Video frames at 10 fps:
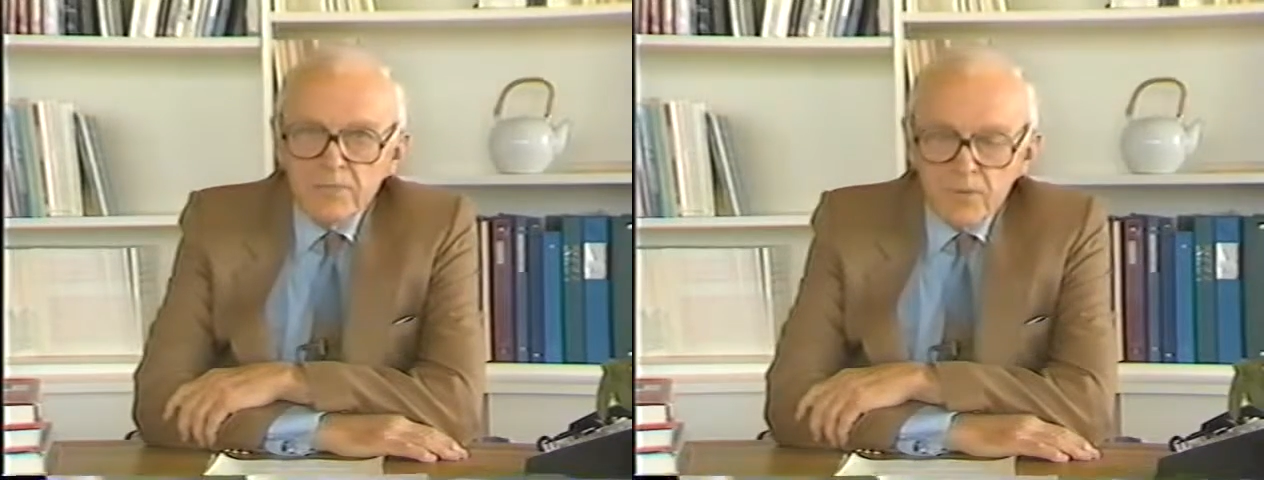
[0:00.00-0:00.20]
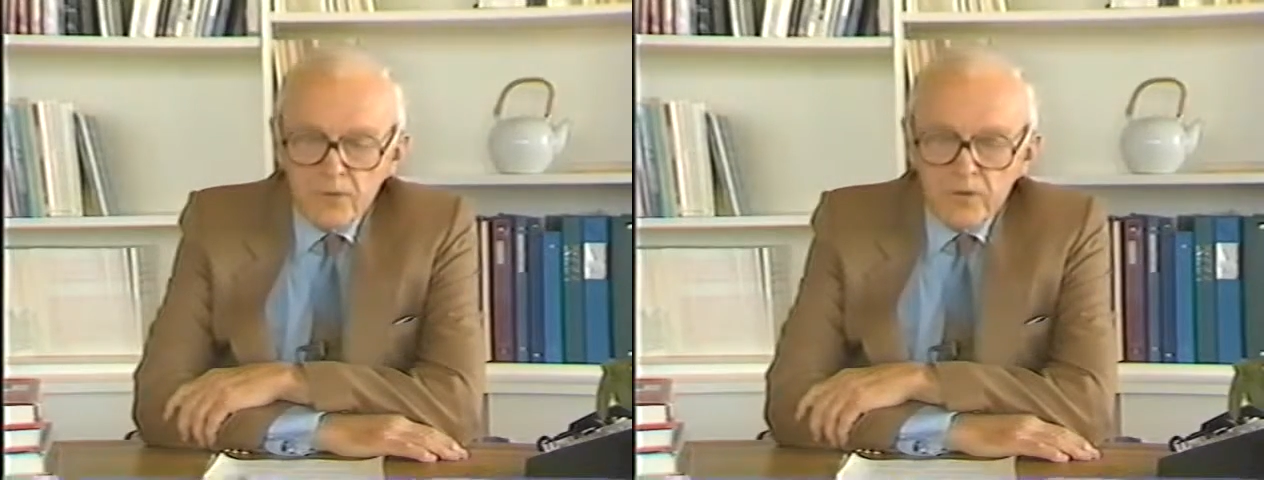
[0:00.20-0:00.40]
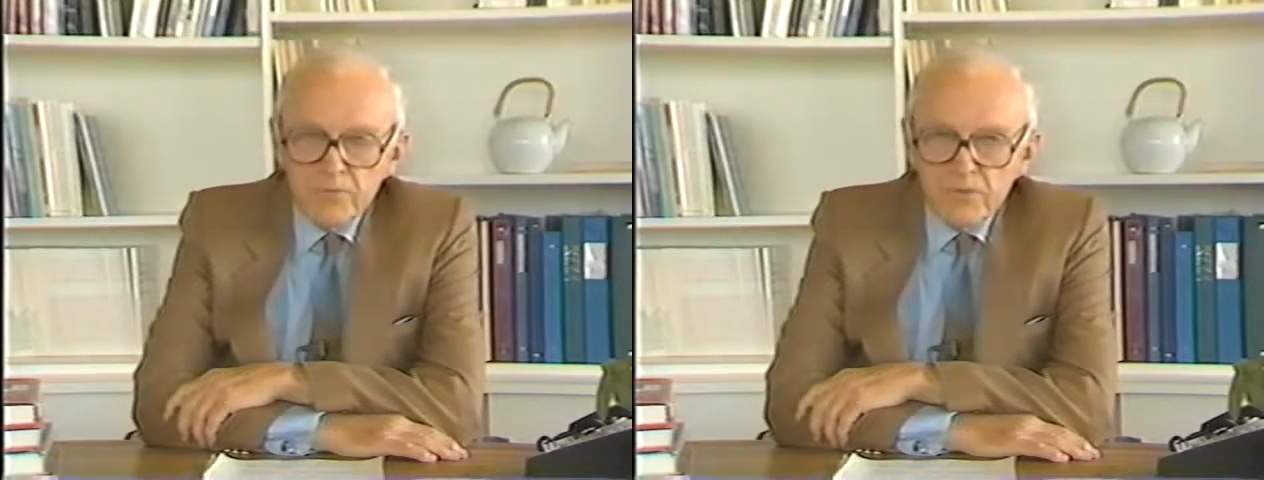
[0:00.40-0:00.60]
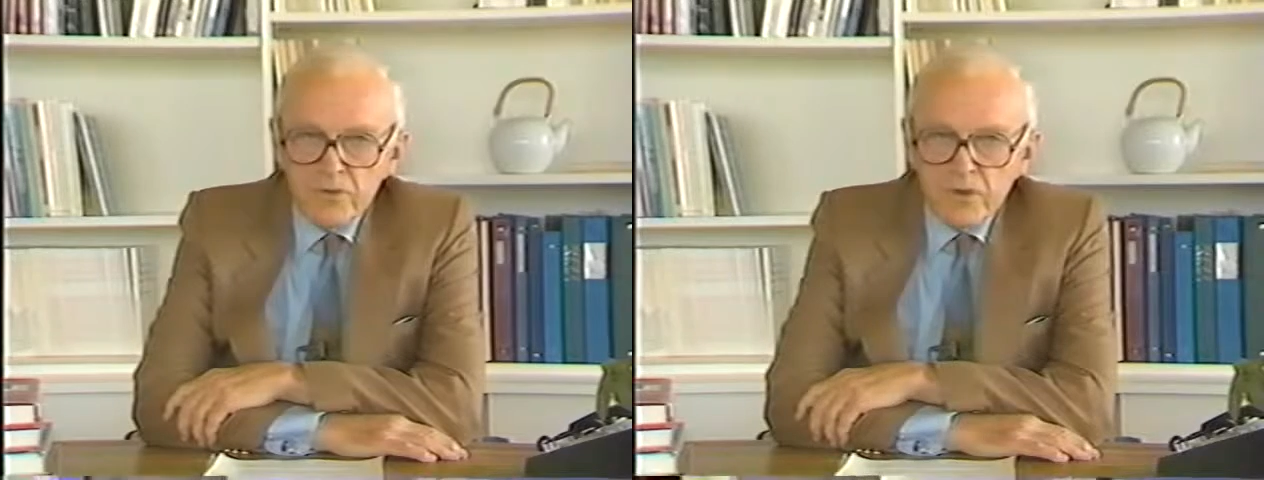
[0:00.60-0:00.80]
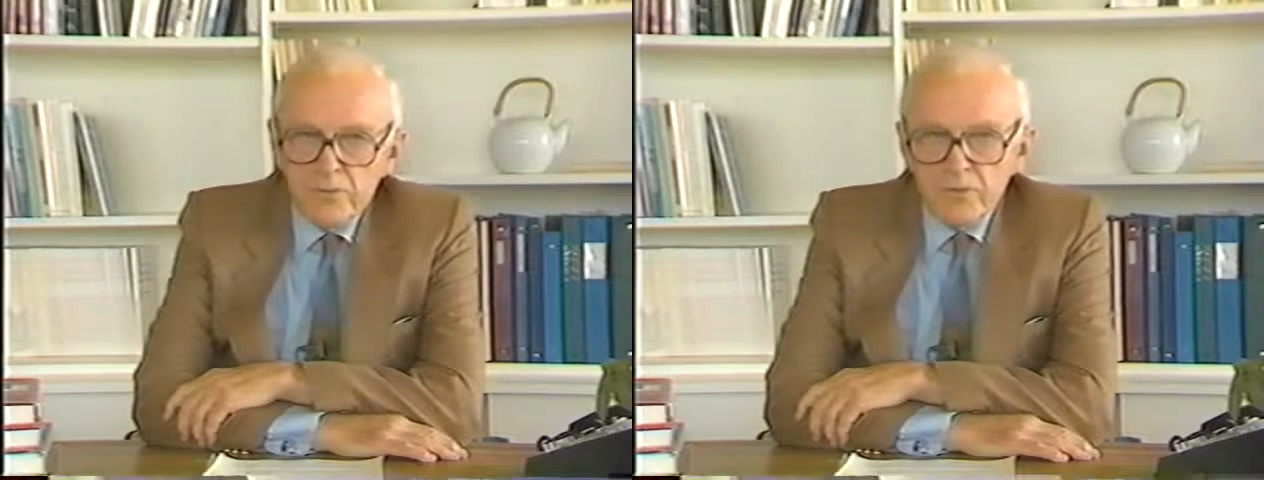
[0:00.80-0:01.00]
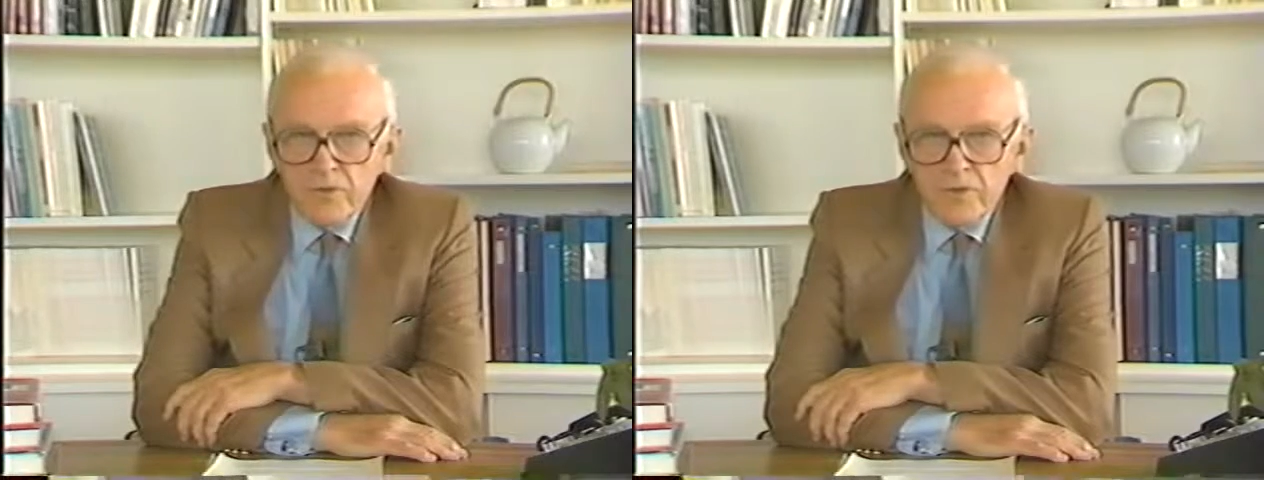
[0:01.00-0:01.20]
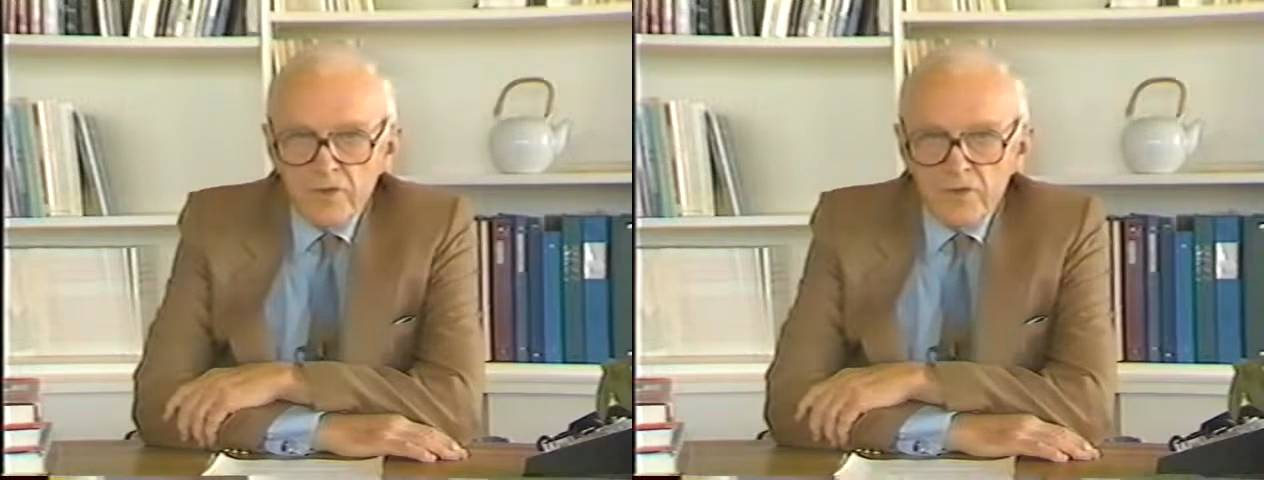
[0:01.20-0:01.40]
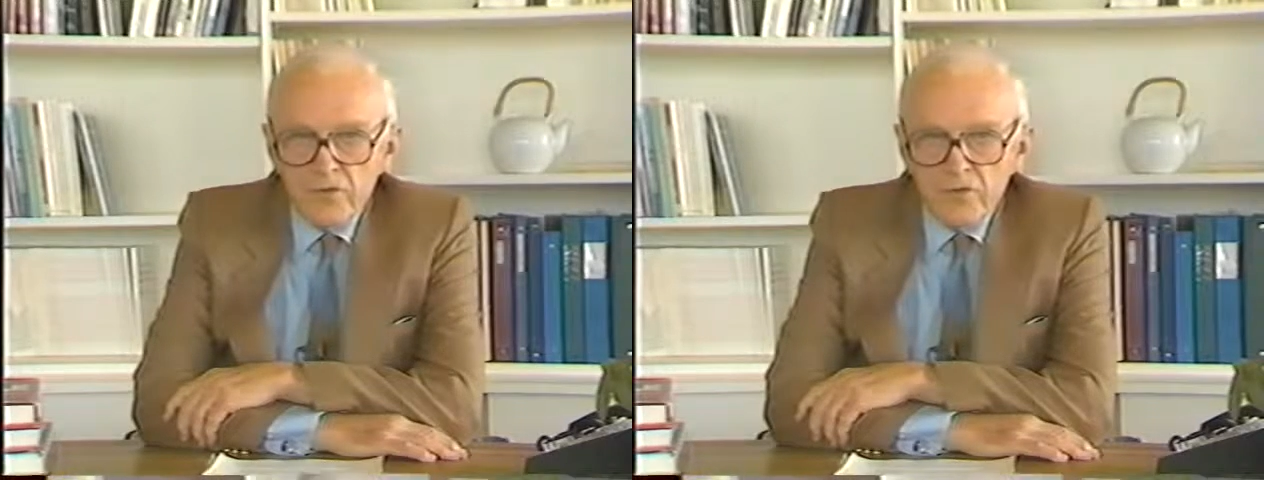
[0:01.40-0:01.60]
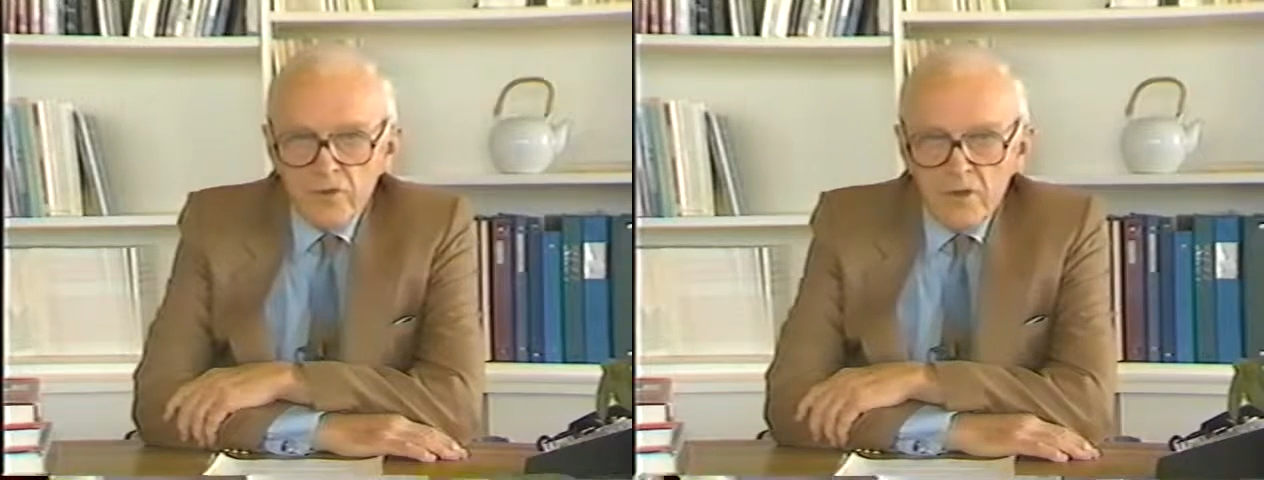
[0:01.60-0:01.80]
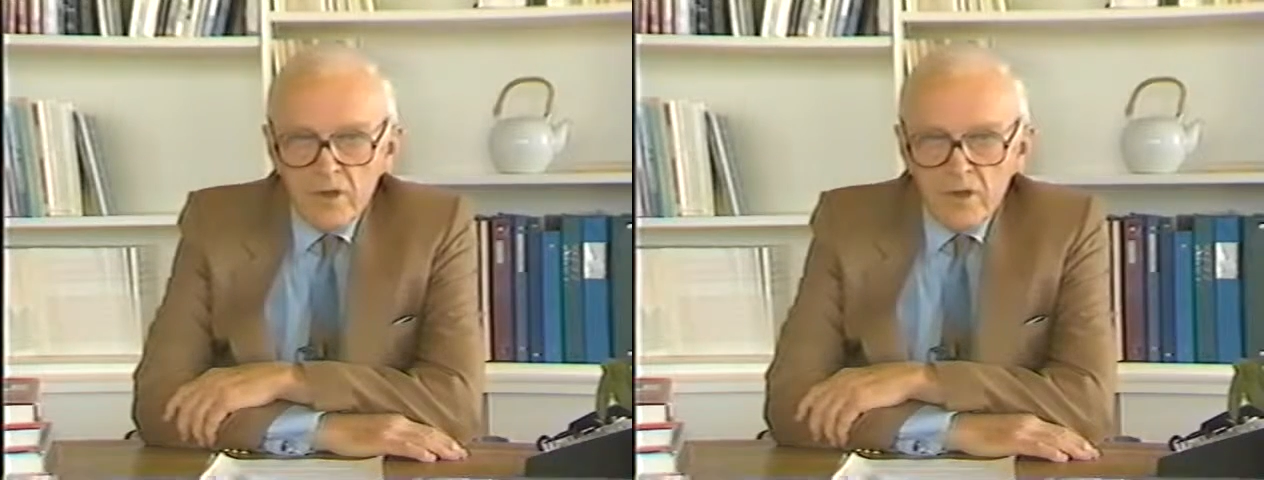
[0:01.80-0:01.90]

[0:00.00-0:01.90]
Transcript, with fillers: program for a number of years,